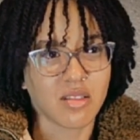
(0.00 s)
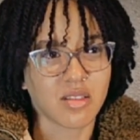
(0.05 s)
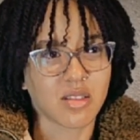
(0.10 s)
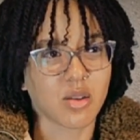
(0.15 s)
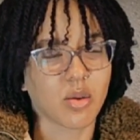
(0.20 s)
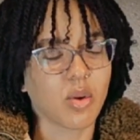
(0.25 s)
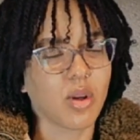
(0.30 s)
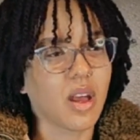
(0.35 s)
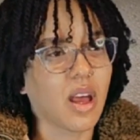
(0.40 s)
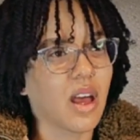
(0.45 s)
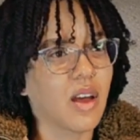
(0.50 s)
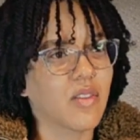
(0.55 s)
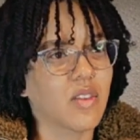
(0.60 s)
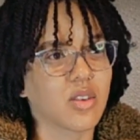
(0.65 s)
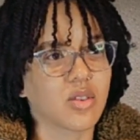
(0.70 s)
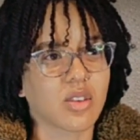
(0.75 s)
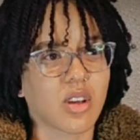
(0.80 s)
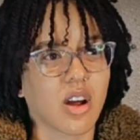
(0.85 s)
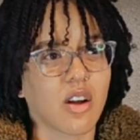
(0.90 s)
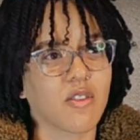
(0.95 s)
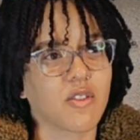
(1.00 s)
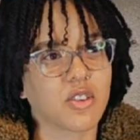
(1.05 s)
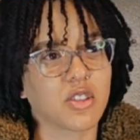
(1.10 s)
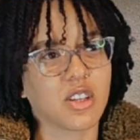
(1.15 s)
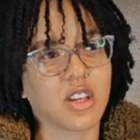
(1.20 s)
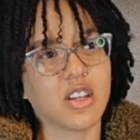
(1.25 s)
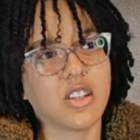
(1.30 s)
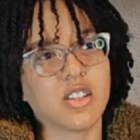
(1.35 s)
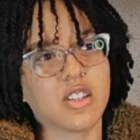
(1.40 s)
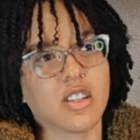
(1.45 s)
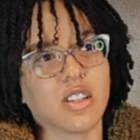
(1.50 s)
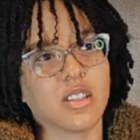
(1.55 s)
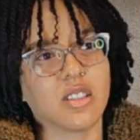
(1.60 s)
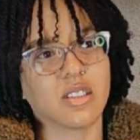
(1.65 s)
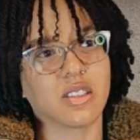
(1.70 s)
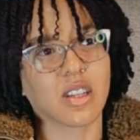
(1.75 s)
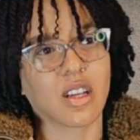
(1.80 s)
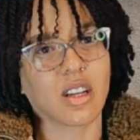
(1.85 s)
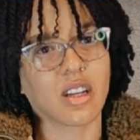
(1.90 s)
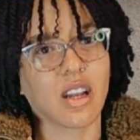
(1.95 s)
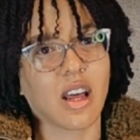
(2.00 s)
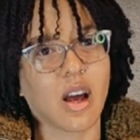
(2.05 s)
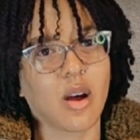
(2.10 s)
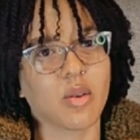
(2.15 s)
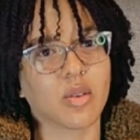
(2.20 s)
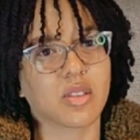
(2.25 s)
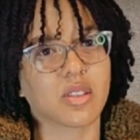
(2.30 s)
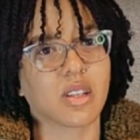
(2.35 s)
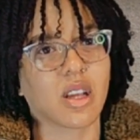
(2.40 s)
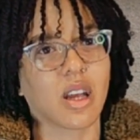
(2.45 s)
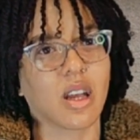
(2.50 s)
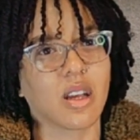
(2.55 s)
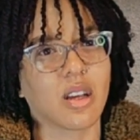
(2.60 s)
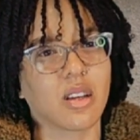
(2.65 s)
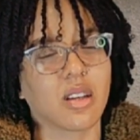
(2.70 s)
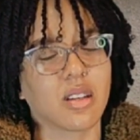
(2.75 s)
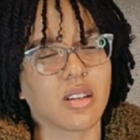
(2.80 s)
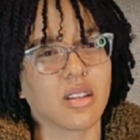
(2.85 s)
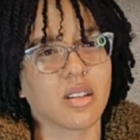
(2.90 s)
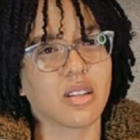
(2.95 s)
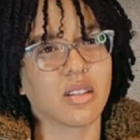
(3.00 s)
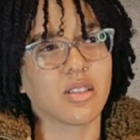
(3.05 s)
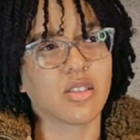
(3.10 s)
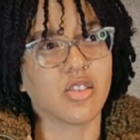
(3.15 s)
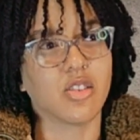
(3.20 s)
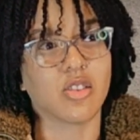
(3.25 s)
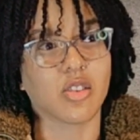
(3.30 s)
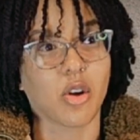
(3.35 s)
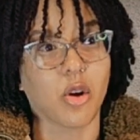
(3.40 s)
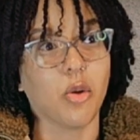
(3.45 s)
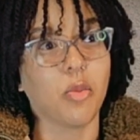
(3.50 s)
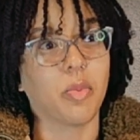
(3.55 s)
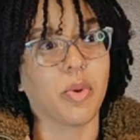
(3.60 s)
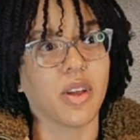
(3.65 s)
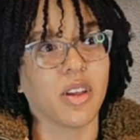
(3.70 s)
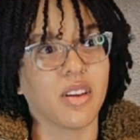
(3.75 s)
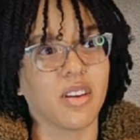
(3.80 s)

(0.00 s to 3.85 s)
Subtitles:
So we have those conversations. Like, now it's like she's open.